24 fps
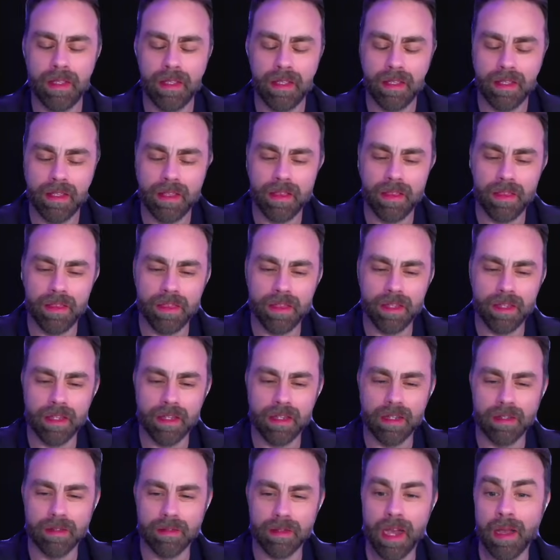
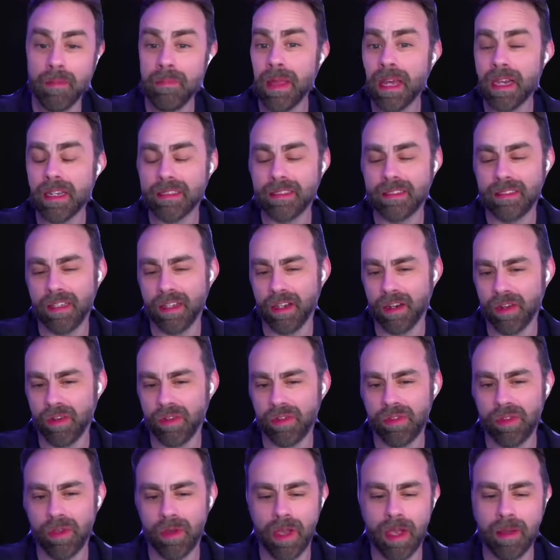I'm not a singer,
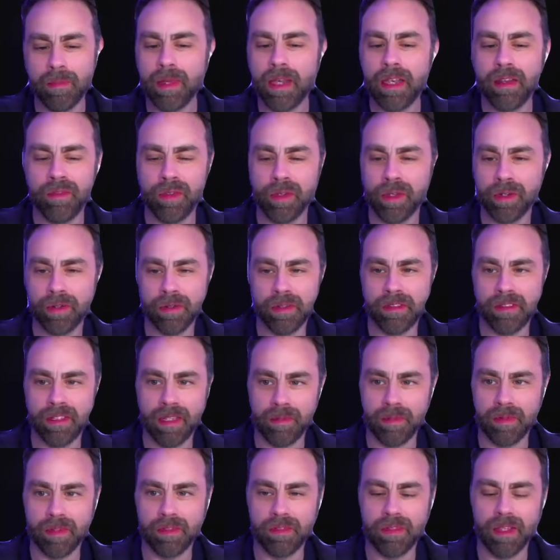so I'm not even going to attempt
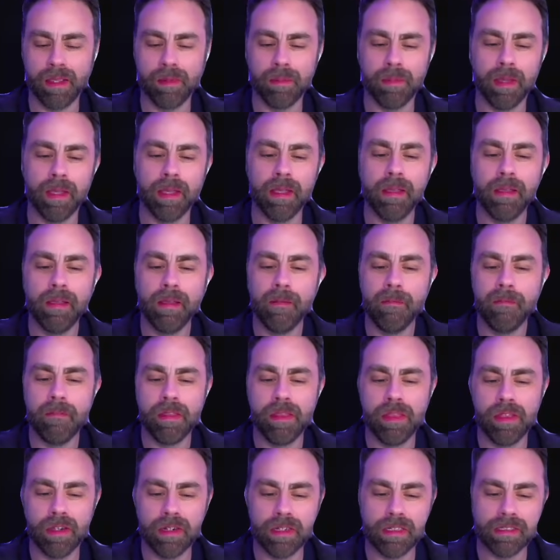to sing, but
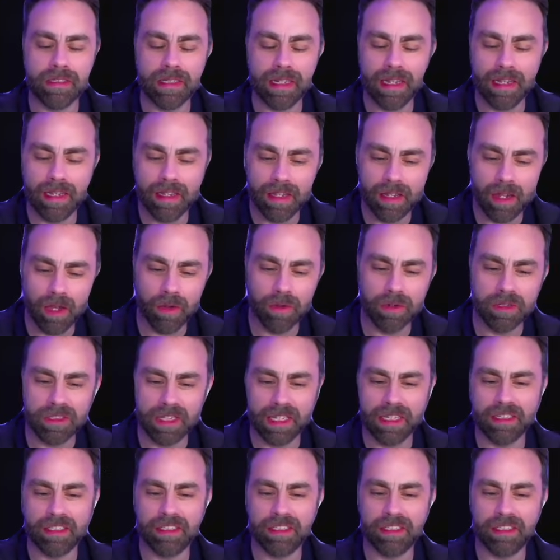there's a note that she's